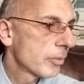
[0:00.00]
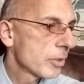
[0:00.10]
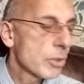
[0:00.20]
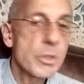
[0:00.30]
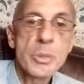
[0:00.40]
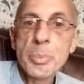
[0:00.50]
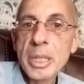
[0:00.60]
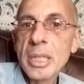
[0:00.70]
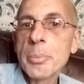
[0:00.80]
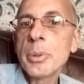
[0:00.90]
So
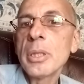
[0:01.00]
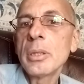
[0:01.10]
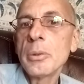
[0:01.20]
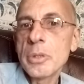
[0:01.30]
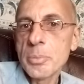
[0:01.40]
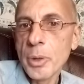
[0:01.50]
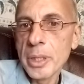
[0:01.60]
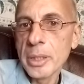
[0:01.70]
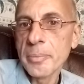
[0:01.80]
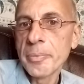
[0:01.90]
splitting precludes
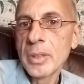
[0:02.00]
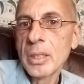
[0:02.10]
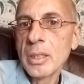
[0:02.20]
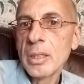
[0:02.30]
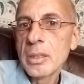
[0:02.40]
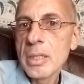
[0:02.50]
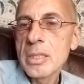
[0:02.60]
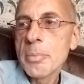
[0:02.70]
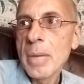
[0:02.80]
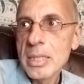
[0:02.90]
mourning.
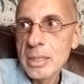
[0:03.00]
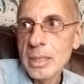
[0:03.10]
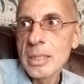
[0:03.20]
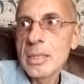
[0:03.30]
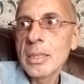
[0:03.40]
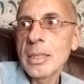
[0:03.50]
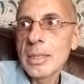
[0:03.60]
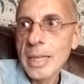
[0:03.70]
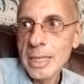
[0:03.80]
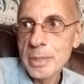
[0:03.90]
This masochistic
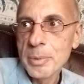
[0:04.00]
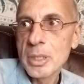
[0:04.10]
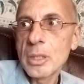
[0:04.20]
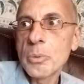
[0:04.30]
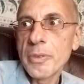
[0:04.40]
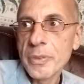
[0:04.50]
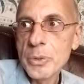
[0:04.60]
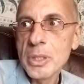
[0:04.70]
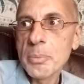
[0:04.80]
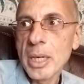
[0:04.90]
attachment to the
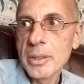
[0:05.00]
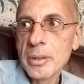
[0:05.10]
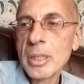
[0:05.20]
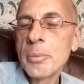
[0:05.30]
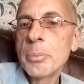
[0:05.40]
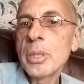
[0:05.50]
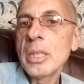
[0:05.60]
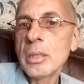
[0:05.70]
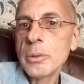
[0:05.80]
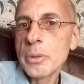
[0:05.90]
refusing mother
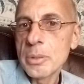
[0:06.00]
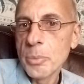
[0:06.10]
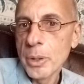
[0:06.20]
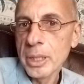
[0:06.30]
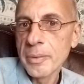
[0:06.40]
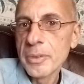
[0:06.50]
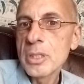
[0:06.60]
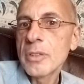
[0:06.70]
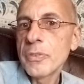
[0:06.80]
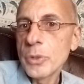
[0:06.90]
precludes mourning.
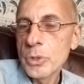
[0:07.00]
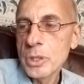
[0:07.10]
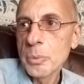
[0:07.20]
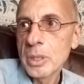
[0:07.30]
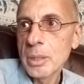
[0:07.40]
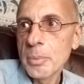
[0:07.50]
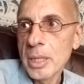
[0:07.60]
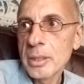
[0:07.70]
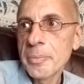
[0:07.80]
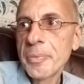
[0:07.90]
This fusion with the
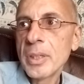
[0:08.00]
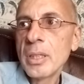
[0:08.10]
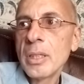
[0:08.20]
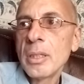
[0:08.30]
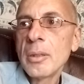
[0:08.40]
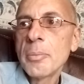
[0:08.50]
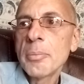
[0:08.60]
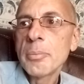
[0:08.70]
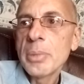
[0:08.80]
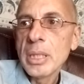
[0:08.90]
mother,
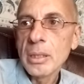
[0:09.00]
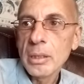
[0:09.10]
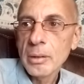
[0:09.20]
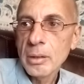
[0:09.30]
being